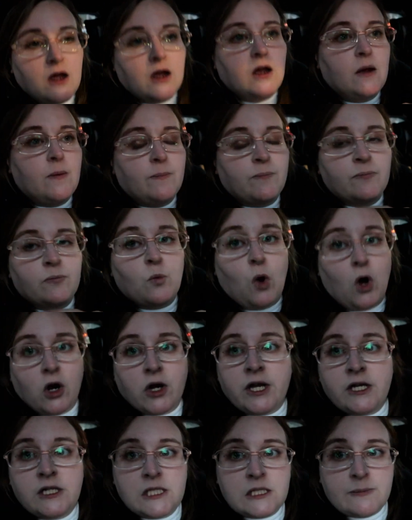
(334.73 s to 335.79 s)
um,
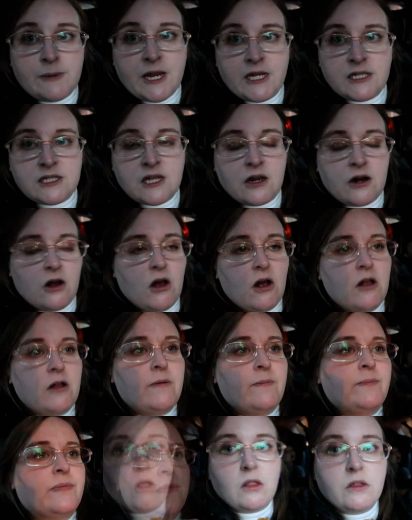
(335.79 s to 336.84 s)
walking space at all.
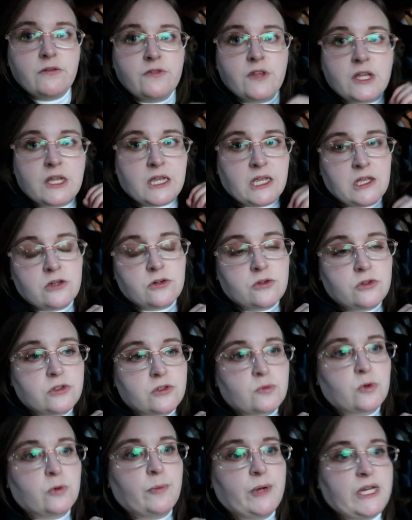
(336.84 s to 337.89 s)
All of the
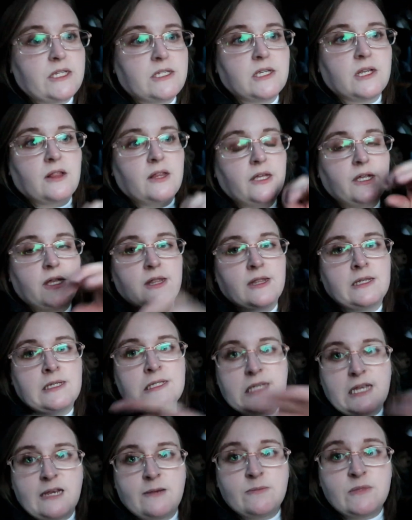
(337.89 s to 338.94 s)
candles were basically in the
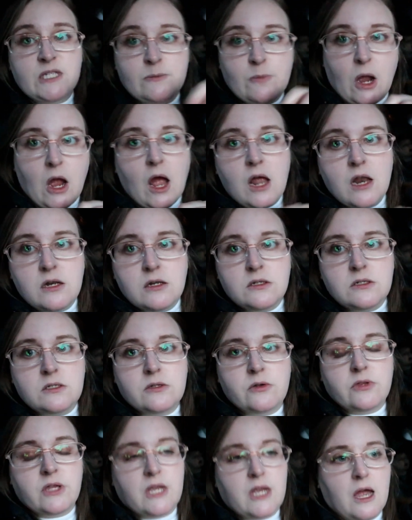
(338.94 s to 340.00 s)
same spot.
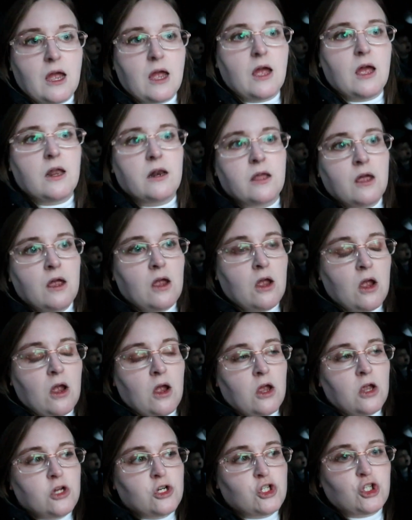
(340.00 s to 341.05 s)
So they had
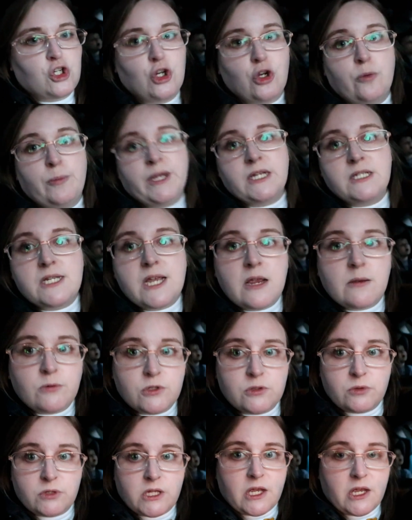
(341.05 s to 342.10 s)
two big
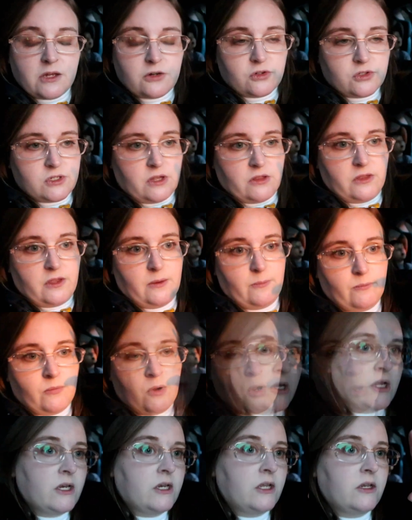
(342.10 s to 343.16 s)
tables with candles on them.
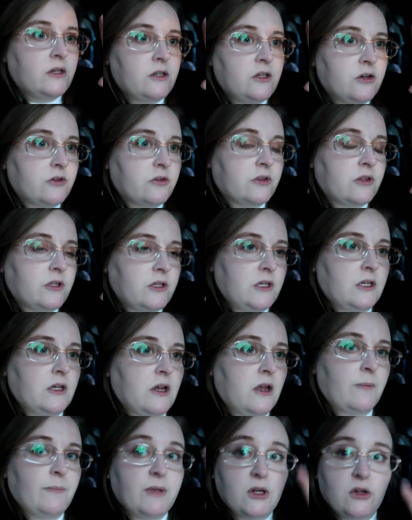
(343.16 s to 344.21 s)
One near the
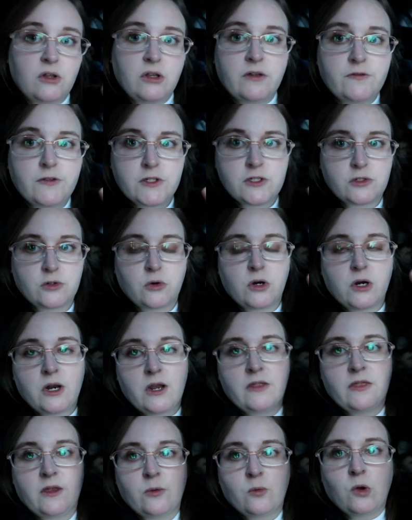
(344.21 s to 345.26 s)
uh, middle of the store
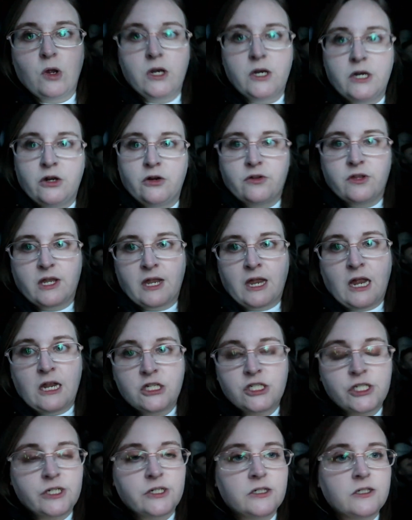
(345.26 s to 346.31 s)
and then one near the
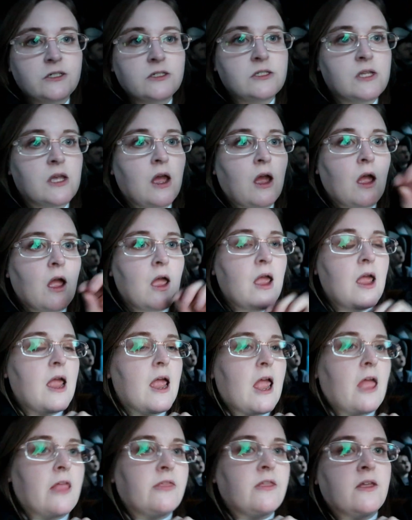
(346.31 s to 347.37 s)
cashiers.
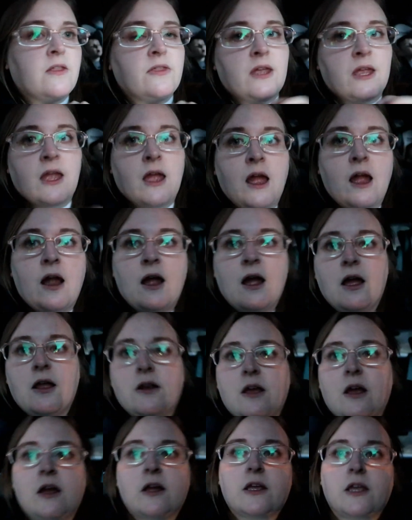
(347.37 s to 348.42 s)
And then they
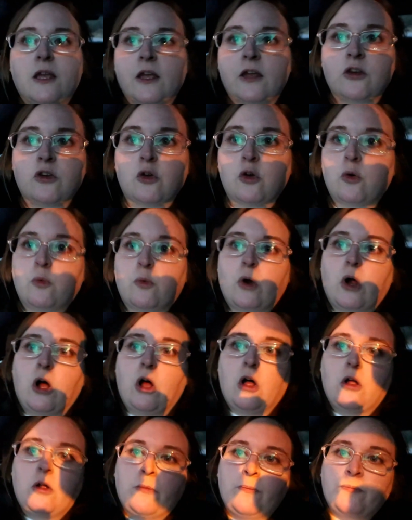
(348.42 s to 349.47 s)
had a candle
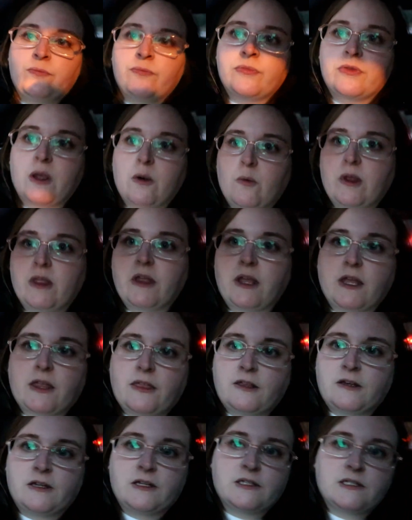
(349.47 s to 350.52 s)
wall that went
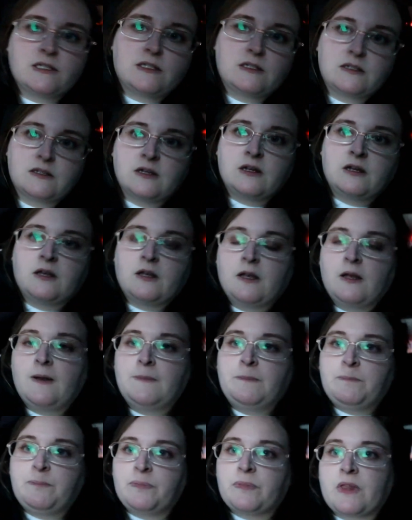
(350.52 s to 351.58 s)
like this.
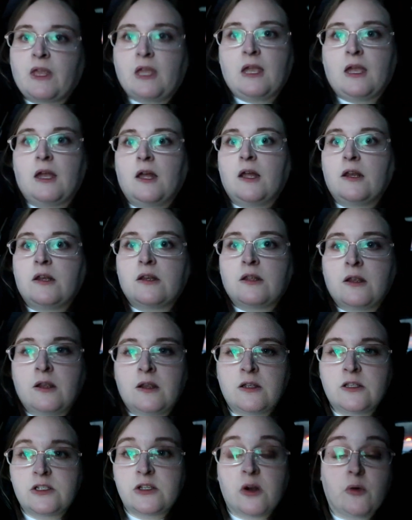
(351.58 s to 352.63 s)

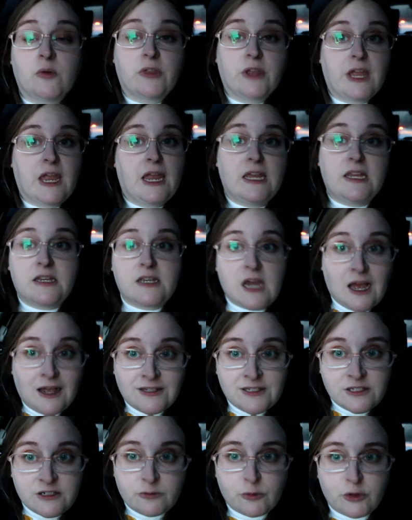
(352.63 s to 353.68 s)
And so the eight
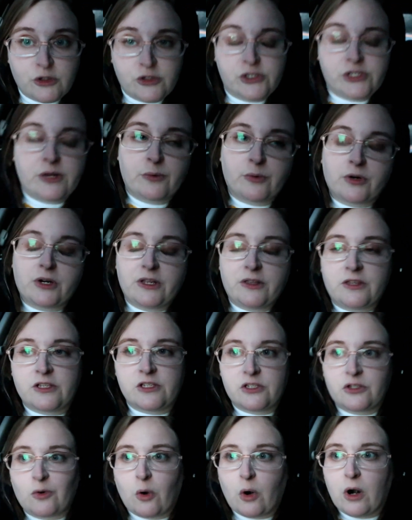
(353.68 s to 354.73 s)
customers that were in the
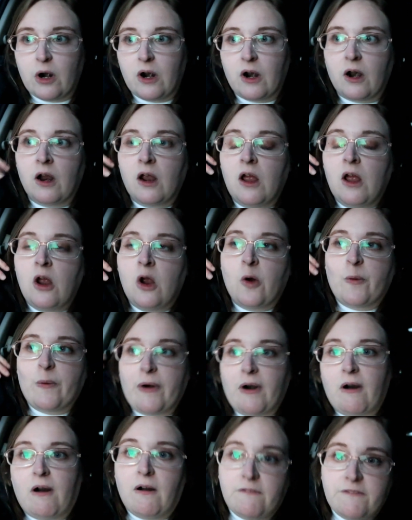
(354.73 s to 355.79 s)
store
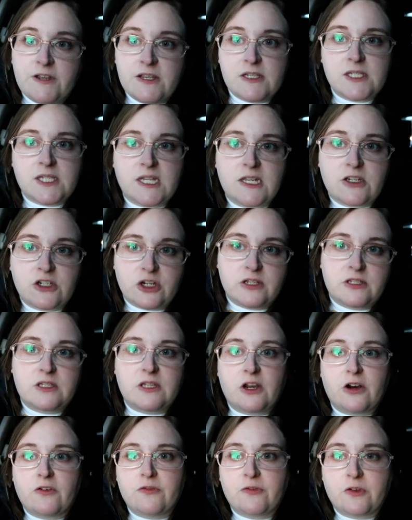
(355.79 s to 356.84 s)
were obviously just
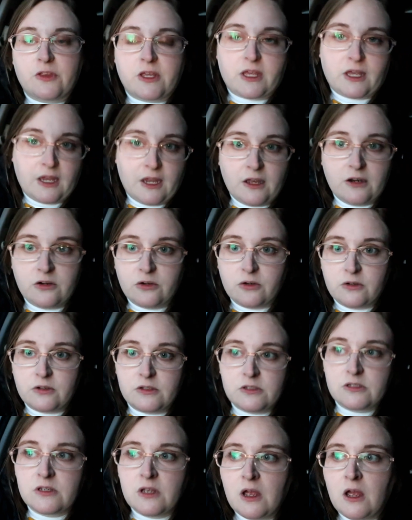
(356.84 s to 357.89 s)
there for the
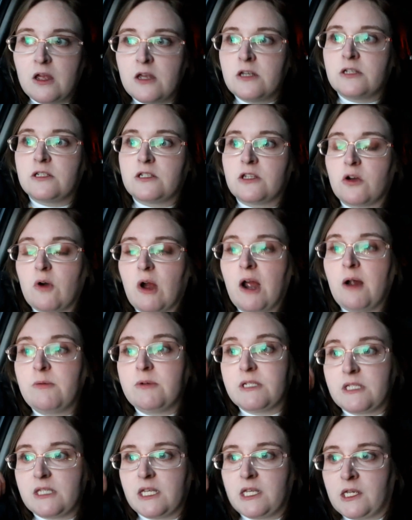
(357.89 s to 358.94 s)
candles. So I
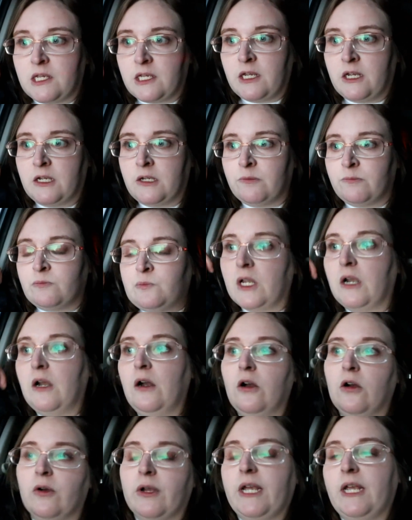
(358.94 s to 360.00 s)
was thinking,
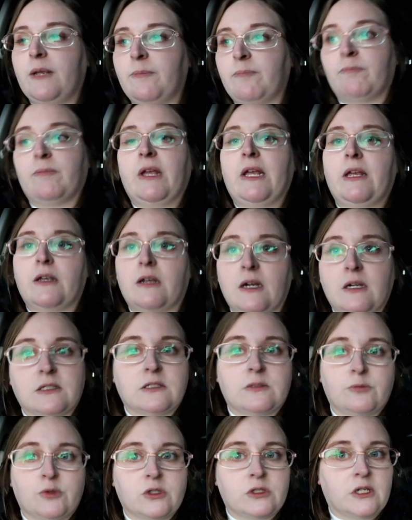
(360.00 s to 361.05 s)
oh, eight, eight
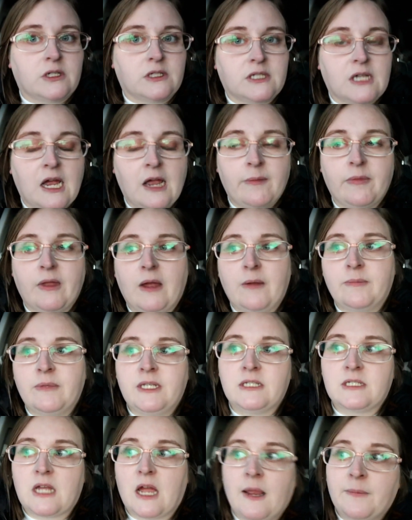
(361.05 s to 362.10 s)
customers at a time. That
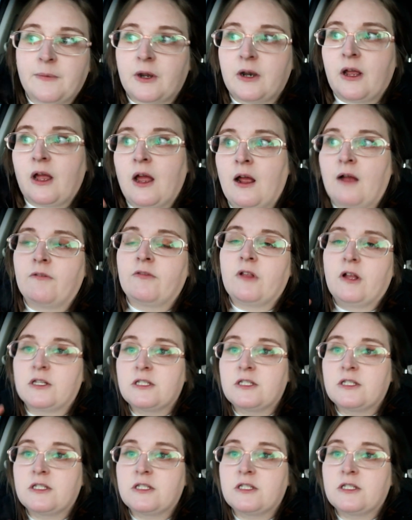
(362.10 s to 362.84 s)
means I'm gonna have